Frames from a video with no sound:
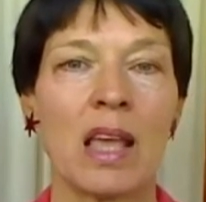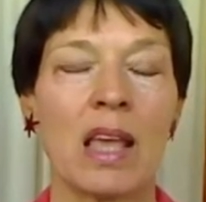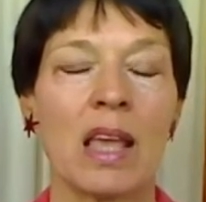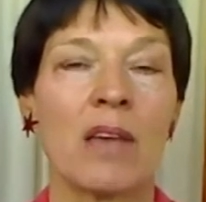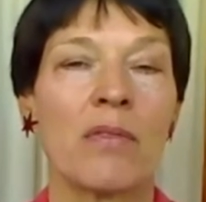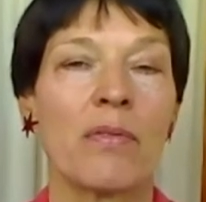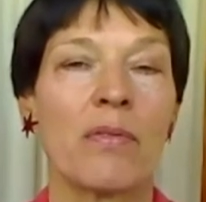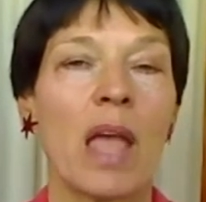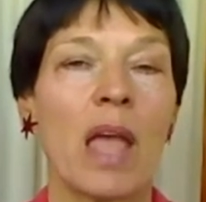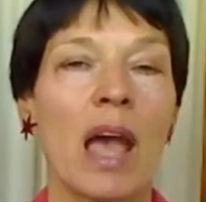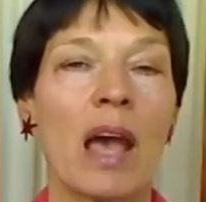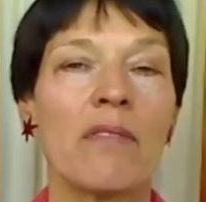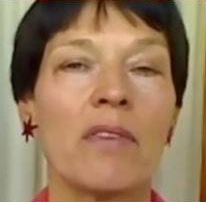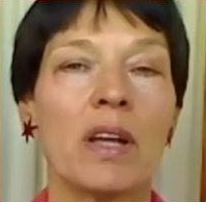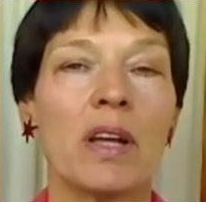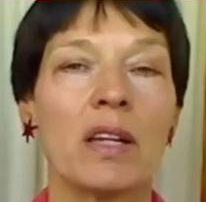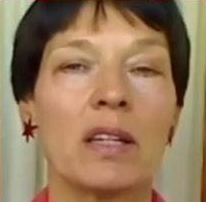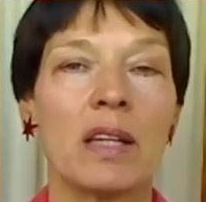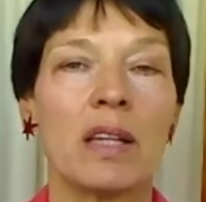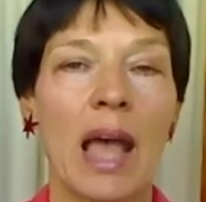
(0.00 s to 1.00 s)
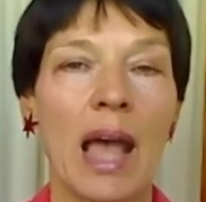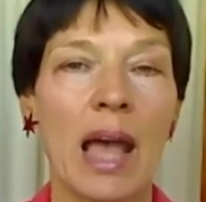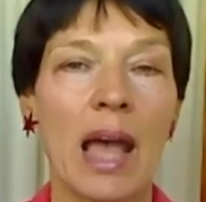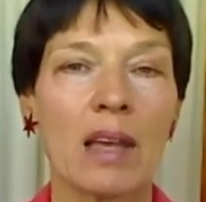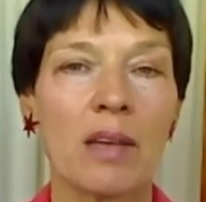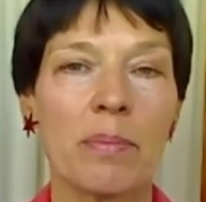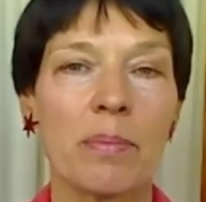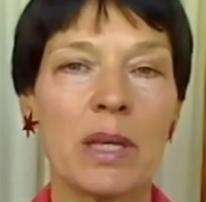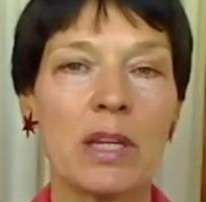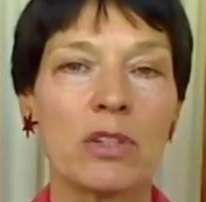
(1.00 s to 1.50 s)
If we have a
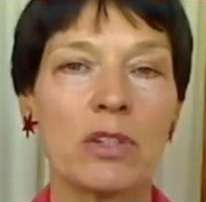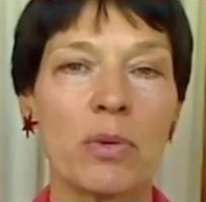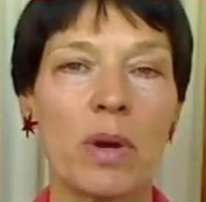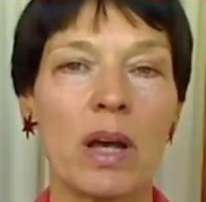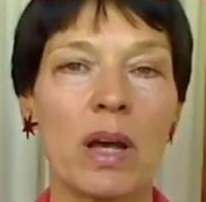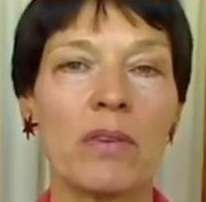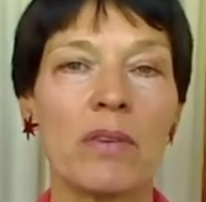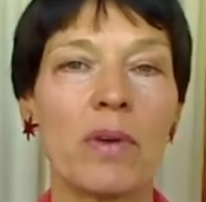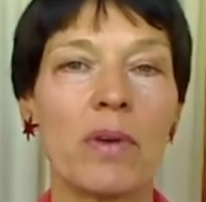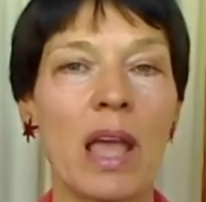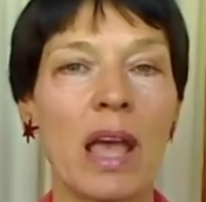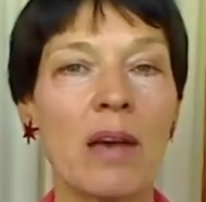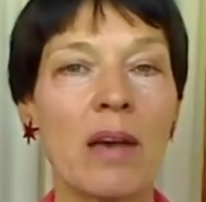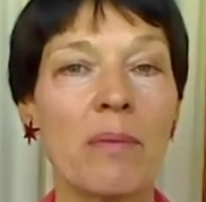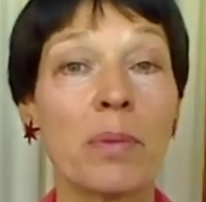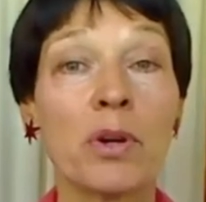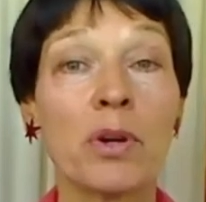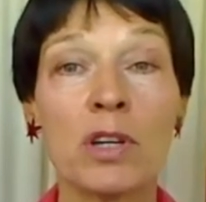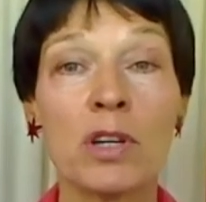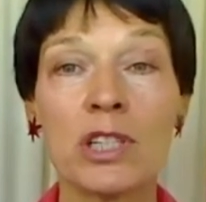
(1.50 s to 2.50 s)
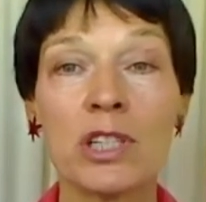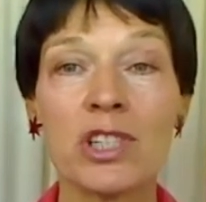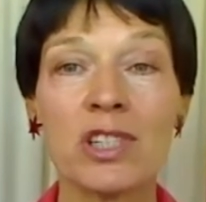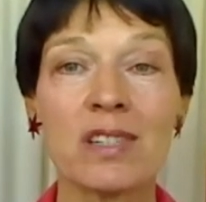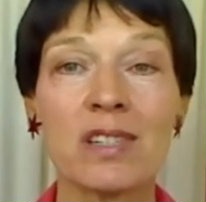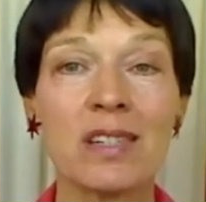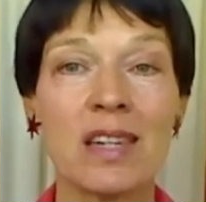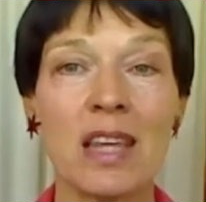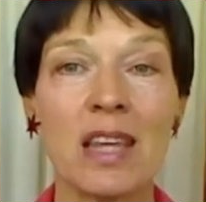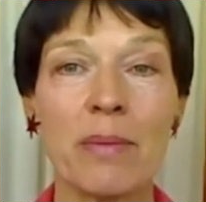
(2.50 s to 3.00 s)
lack of B twelve, we have
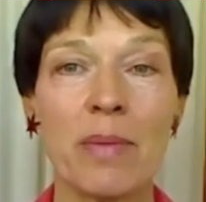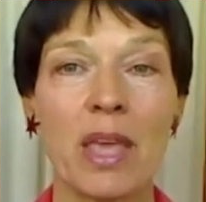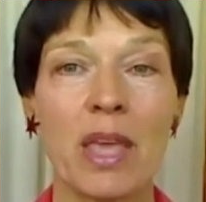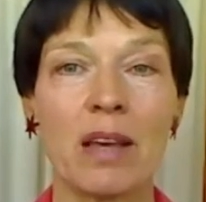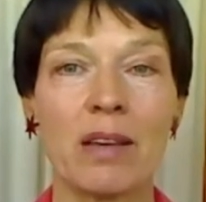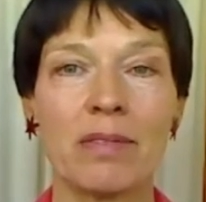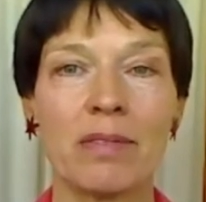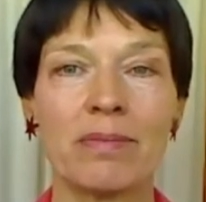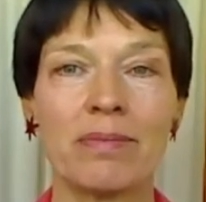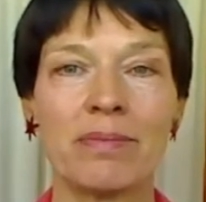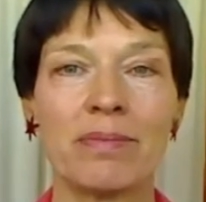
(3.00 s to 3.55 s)
pernicious anemia,